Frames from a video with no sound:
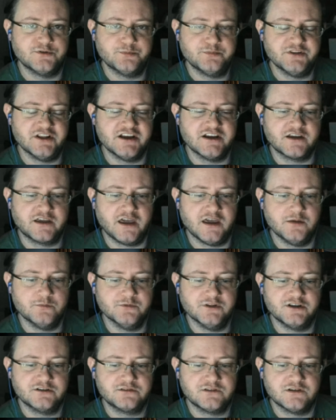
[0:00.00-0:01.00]
to play a game
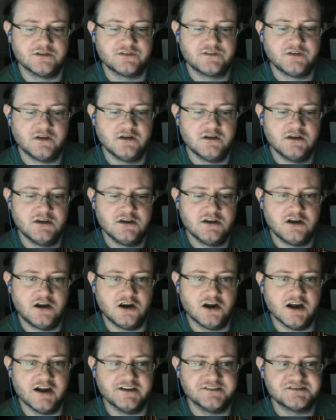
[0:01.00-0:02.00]
like this.
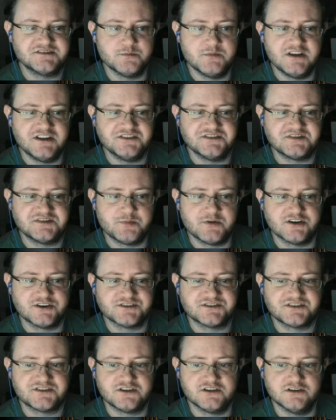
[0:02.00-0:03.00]
Alright, it's Mean
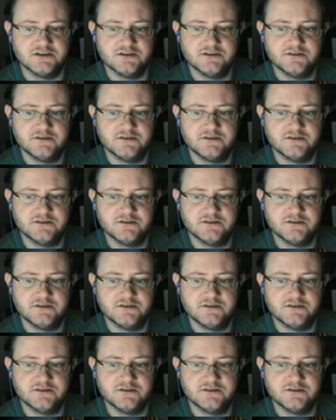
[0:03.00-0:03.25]
Spear's turn.